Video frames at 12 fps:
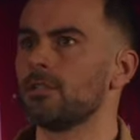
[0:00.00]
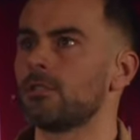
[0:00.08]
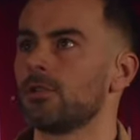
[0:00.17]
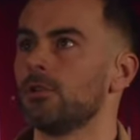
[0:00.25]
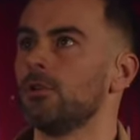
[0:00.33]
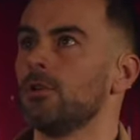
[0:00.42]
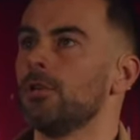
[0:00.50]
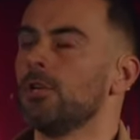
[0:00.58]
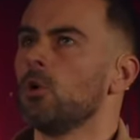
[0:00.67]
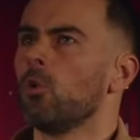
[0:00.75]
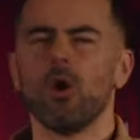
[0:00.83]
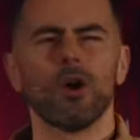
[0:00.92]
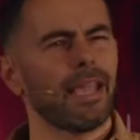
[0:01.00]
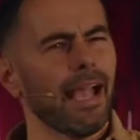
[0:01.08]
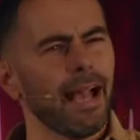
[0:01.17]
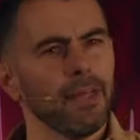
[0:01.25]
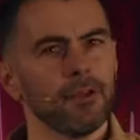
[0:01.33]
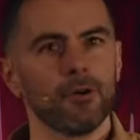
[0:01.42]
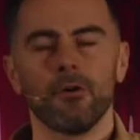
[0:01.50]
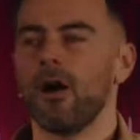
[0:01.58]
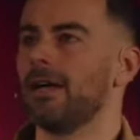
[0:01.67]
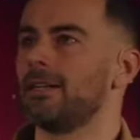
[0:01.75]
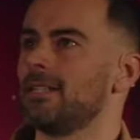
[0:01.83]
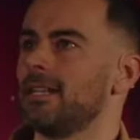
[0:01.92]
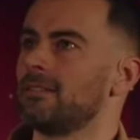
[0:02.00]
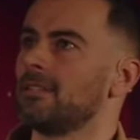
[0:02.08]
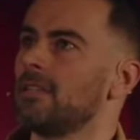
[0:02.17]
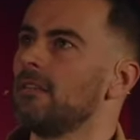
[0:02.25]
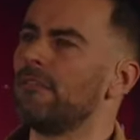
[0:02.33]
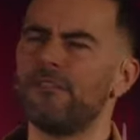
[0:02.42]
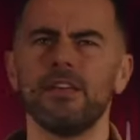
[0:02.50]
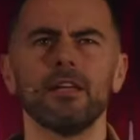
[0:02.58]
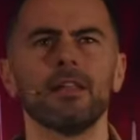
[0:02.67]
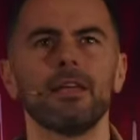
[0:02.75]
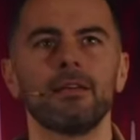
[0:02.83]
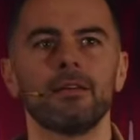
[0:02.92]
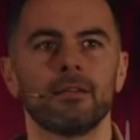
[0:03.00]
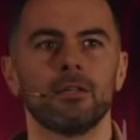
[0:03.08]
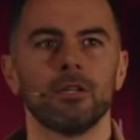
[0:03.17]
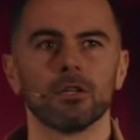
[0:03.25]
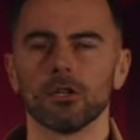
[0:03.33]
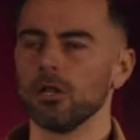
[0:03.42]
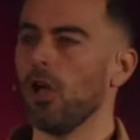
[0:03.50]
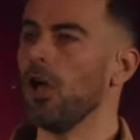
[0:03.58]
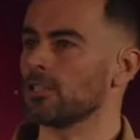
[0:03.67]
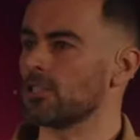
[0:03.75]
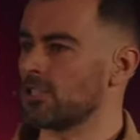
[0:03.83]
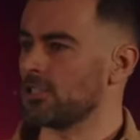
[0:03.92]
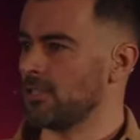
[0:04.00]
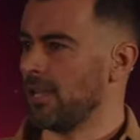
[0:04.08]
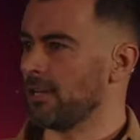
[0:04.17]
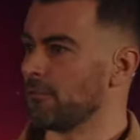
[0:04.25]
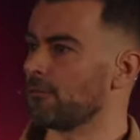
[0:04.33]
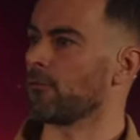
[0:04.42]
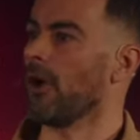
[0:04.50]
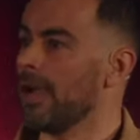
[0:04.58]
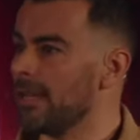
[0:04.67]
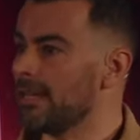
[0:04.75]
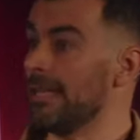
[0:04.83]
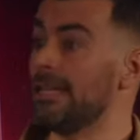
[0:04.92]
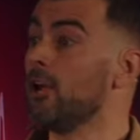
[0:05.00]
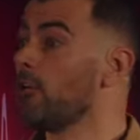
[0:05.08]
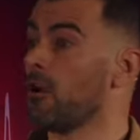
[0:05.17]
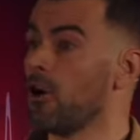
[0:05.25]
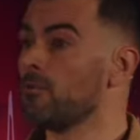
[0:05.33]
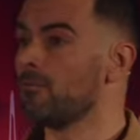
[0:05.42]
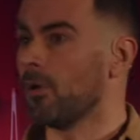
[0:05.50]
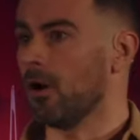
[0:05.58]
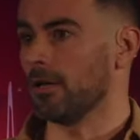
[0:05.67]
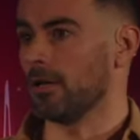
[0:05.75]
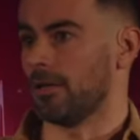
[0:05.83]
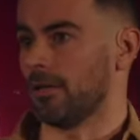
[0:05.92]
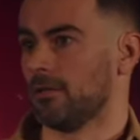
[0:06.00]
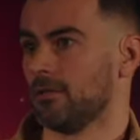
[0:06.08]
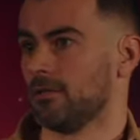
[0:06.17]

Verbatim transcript: to work out her identity, feeling lost and afraid in her own body.